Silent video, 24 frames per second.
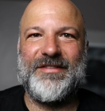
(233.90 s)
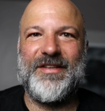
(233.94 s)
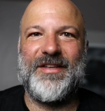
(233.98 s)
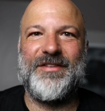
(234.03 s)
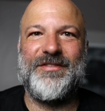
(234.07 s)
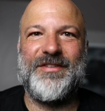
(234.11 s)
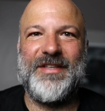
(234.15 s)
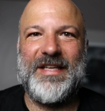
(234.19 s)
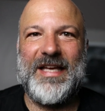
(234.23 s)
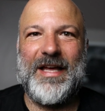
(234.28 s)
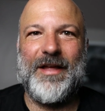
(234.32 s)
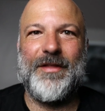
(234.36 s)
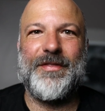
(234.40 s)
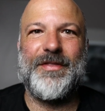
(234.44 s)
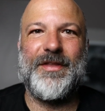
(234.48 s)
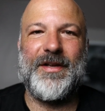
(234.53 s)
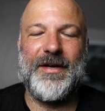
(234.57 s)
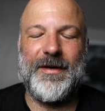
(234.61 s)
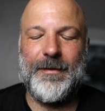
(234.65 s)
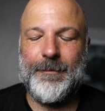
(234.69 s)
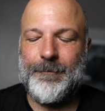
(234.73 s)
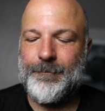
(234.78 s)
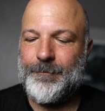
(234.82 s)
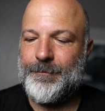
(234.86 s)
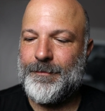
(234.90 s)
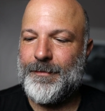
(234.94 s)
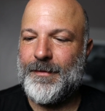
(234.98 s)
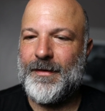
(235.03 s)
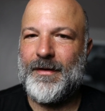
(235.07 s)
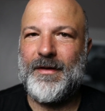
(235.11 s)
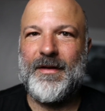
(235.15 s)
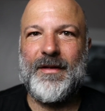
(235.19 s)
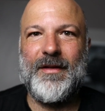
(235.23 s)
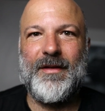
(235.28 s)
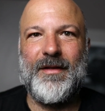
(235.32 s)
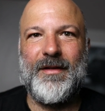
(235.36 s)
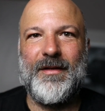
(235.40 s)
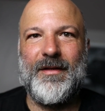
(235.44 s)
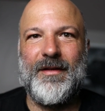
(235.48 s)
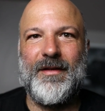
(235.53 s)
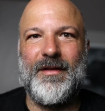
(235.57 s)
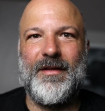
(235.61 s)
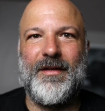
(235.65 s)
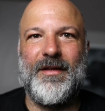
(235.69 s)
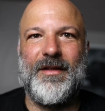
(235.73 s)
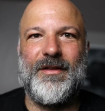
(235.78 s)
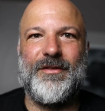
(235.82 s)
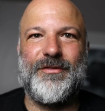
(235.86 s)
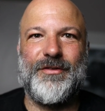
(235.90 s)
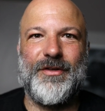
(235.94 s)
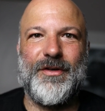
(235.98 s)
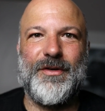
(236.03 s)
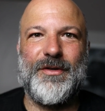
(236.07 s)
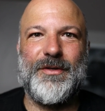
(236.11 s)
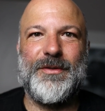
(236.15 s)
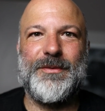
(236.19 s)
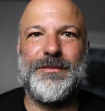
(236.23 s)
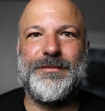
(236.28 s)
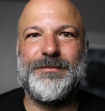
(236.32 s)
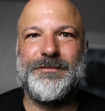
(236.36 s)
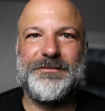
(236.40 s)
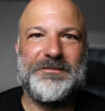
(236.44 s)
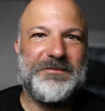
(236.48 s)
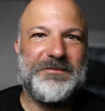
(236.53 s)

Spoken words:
I see out there. So